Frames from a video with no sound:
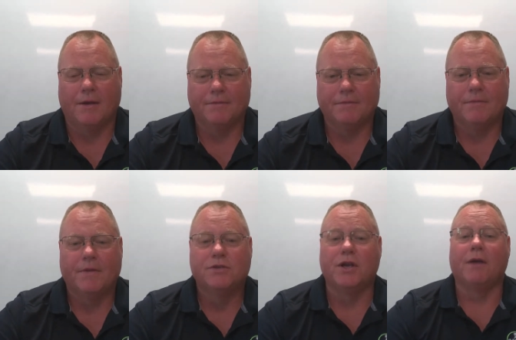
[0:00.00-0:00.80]
my
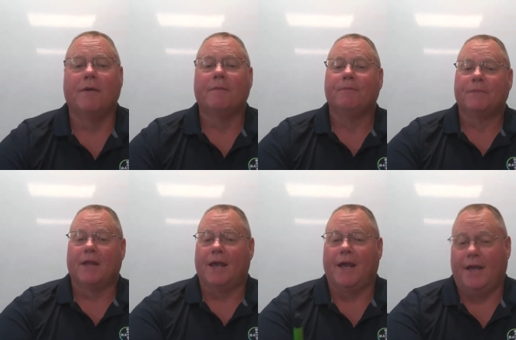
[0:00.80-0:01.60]
understanding is
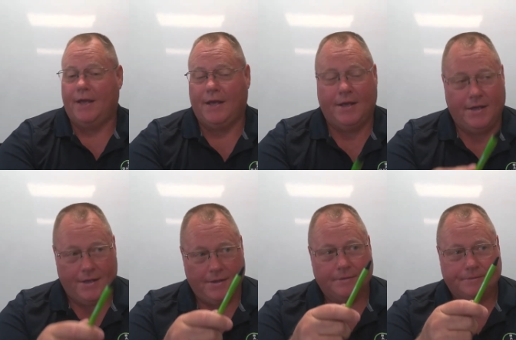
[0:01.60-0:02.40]
if you put a yield
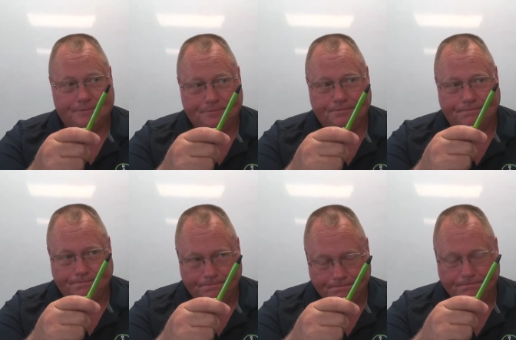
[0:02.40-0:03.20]
chaser
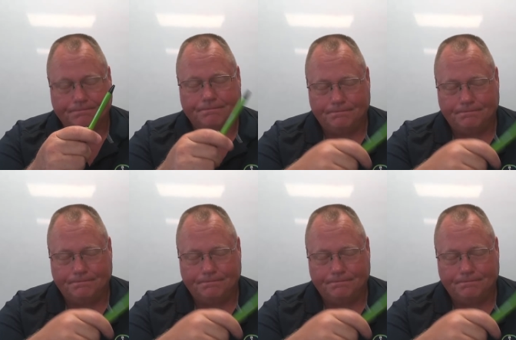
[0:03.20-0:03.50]
entry in,